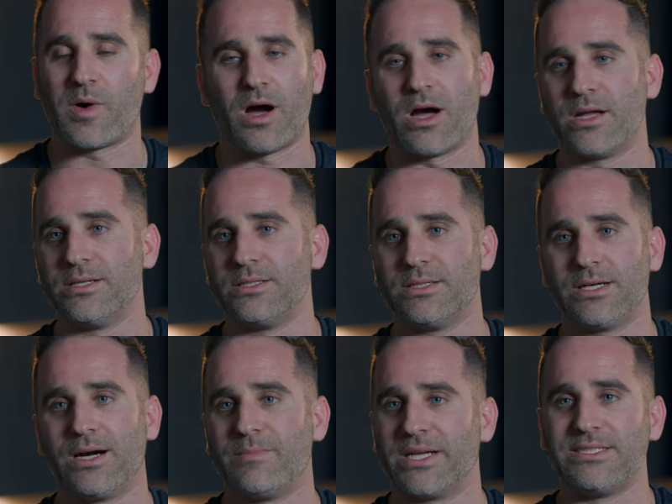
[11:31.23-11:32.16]
upon
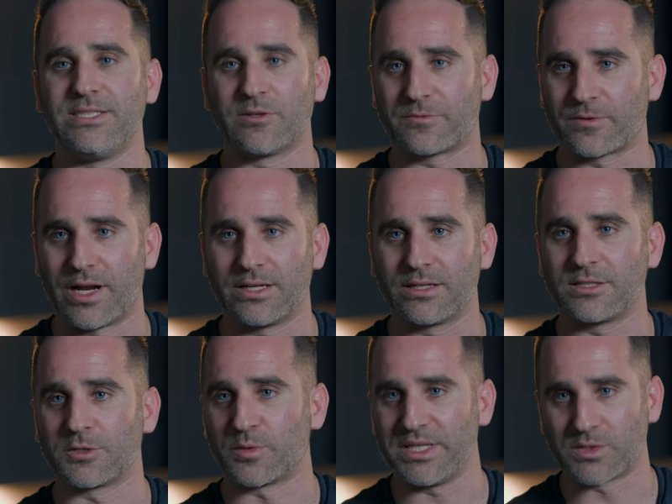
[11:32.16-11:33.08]
my dear friend
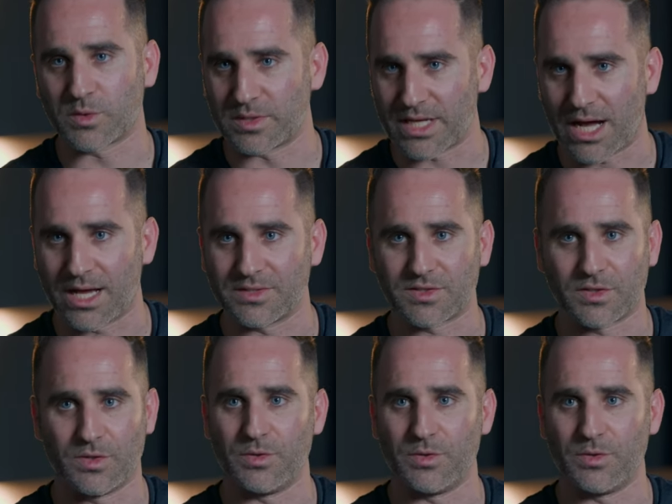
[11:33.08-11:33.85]
Clarice Ordaz,